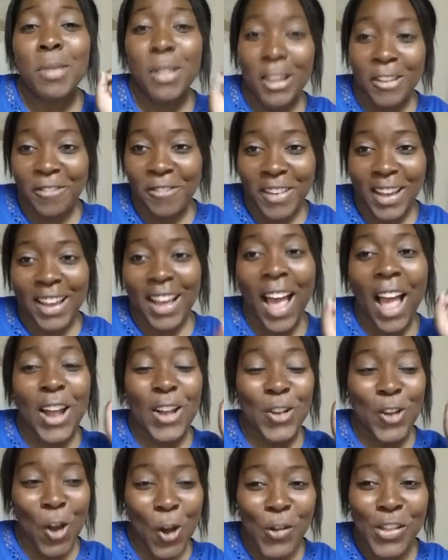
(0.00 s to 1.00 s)
Believe me,
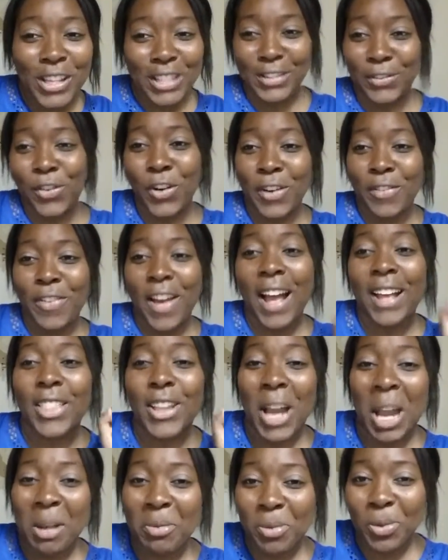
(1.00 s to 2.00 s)
I know this for a
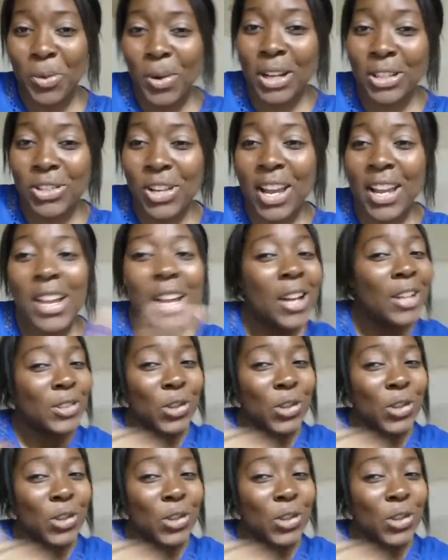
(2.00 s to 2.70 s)
fact. They're able to rush it.